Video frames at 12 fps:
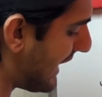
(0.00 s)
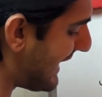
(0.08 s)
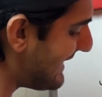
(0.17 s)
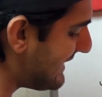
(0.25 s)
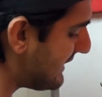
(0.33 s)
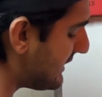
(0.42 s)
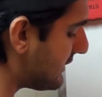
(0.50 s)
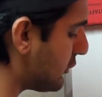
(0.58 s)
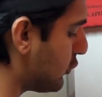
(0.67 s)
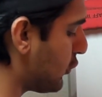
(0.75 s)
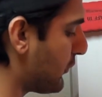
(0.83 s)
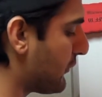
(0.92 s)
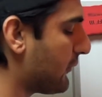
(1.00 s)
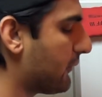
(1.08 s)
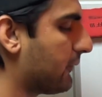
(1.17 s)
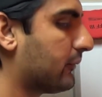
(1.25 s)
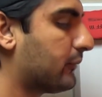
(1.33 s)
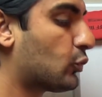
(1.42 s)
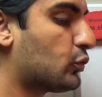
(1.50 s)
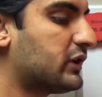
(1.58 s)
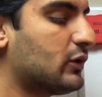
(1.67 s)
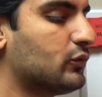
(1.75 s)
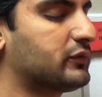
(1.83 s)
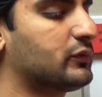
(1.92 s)
anterior lobe
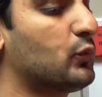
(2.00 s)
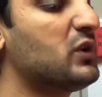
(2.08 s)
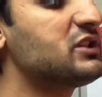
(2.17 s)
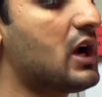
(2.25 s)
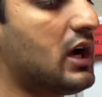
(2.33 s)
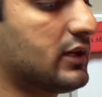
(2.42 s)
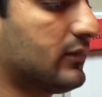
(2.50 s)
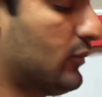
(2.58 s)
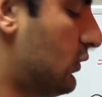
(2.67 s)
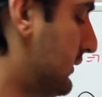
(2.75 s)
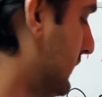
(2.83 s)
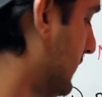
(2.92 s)
produce which hormone?